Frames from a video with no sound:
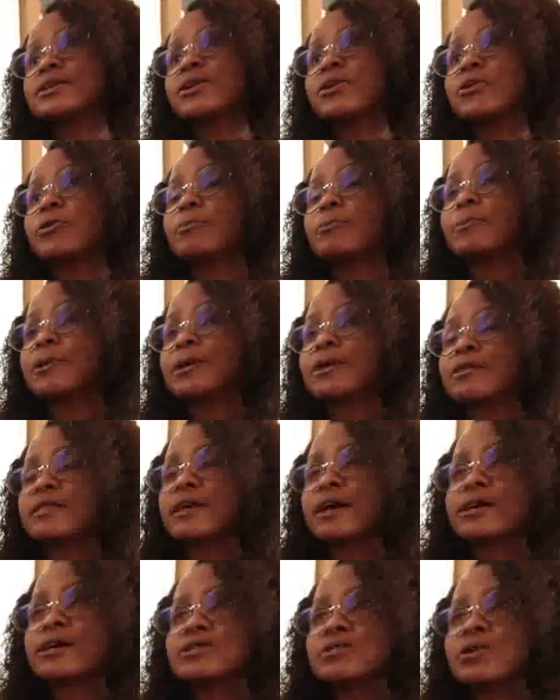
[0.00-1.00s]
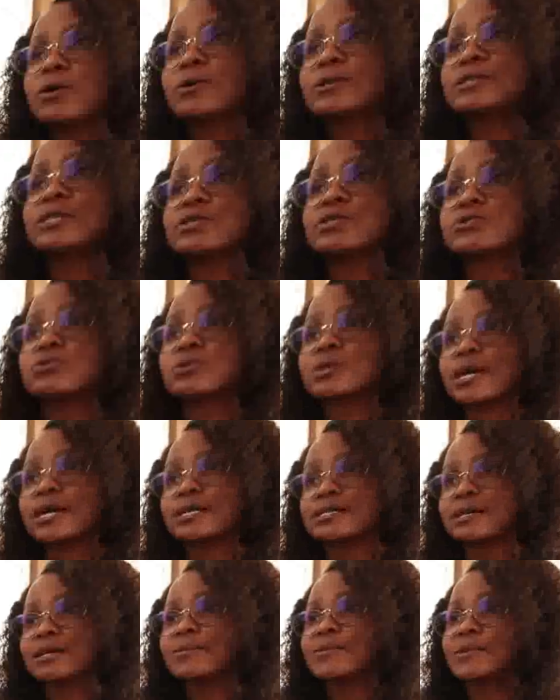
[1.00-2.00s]
on being there, so I wanted to
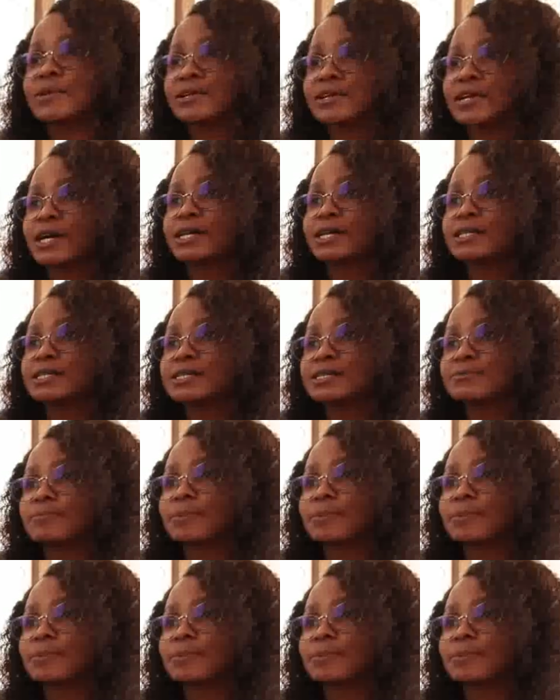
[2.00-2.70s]
rise up in ranks.